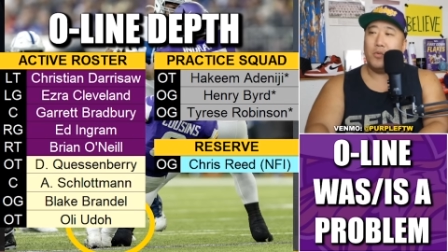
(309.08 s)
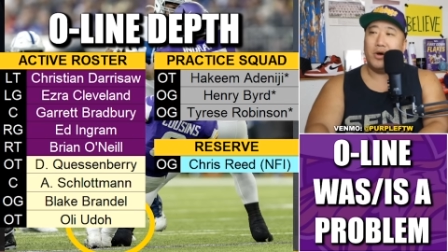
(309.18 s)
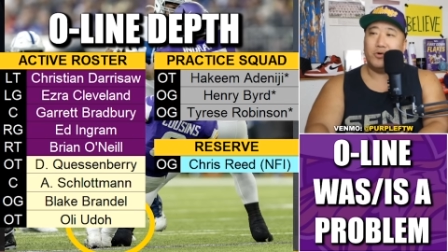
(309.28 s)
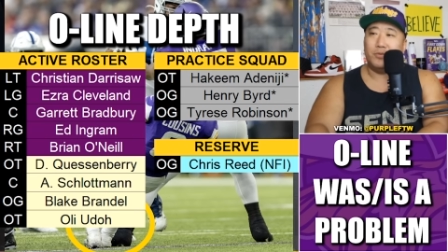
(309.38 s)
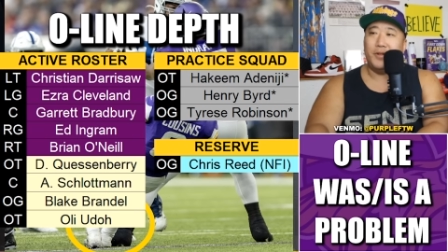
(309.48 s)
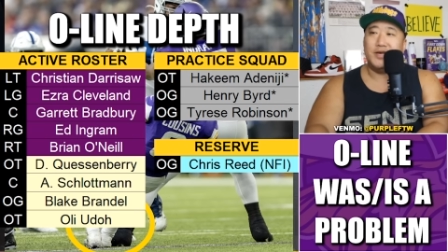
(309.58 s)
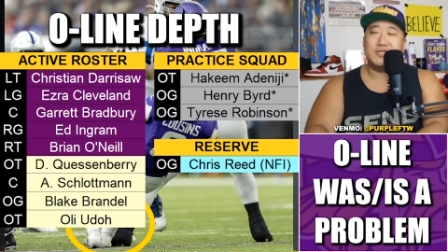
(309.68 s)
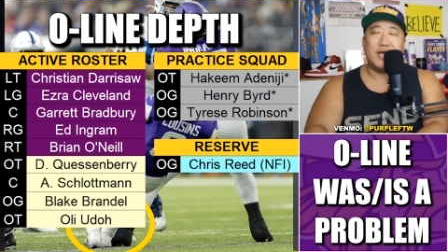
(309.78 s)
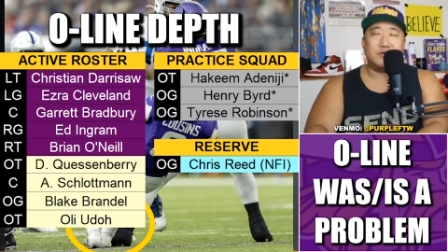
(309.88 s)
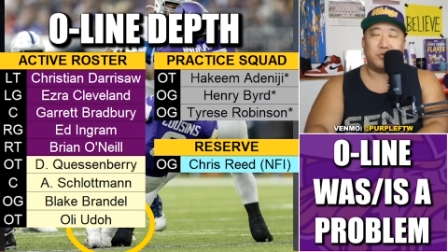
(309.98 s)
you don't want to
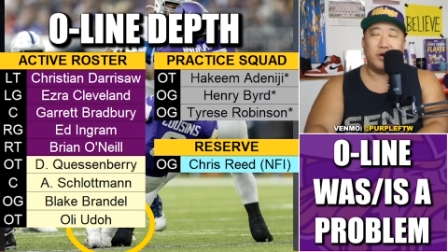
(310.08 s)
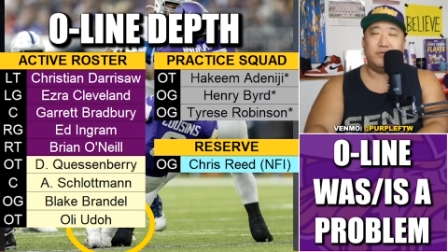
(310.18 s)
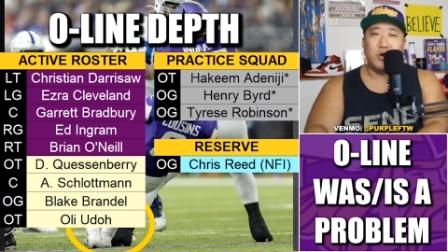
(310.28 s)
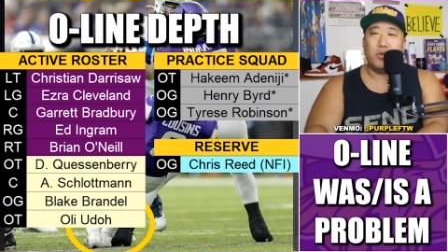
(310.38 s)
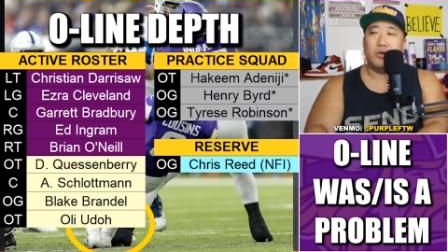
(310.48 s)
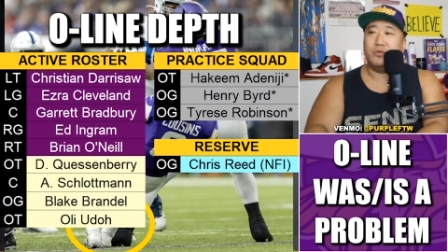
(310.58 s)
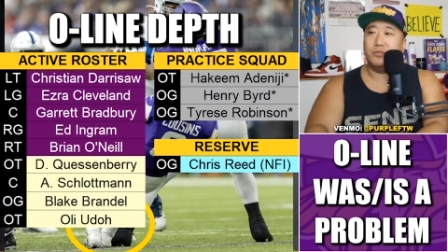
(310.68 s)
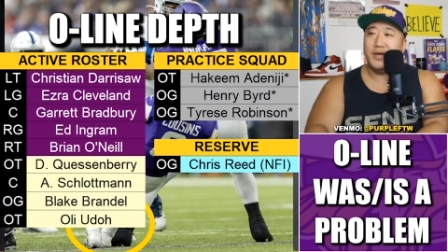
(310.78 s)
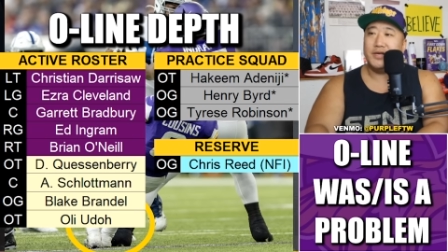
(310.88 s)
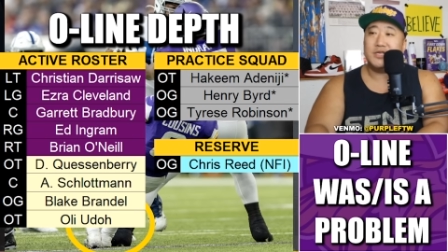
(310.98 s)
replace Ezra, if you don't want to
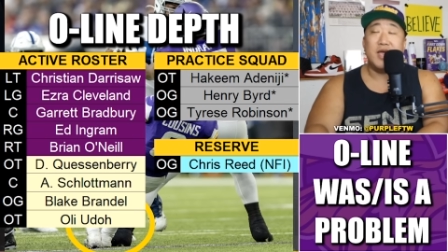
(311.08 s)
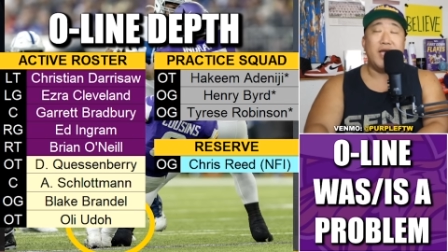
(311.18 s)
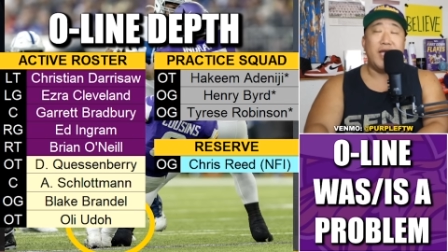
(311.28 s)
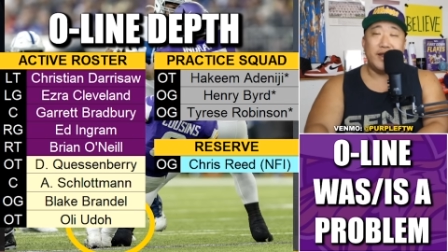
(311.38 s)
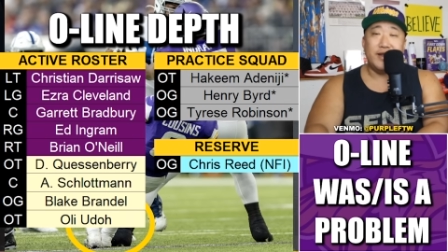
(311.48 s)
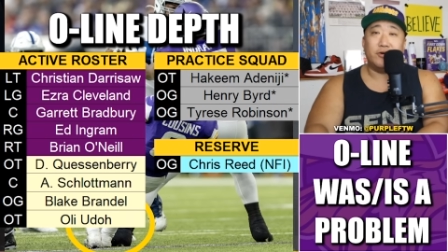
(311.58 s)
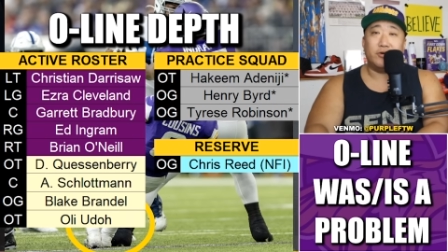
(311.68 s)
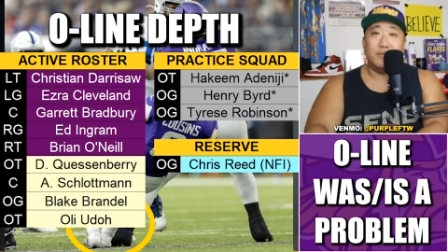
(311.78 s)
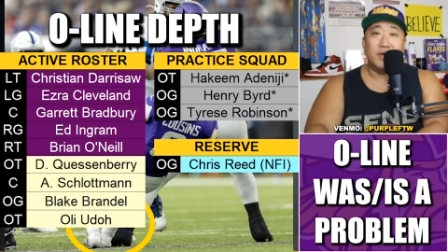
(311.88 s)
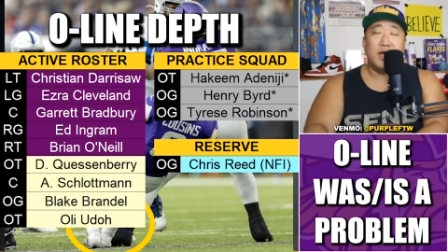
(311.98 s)
replace Ed
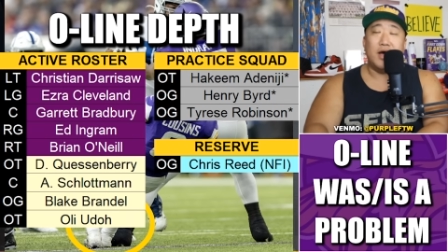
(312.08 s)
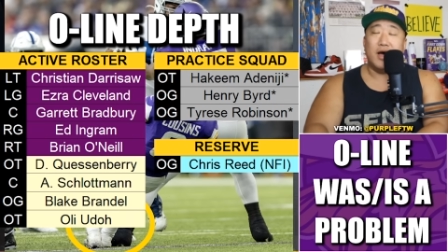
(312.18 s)
Ingram,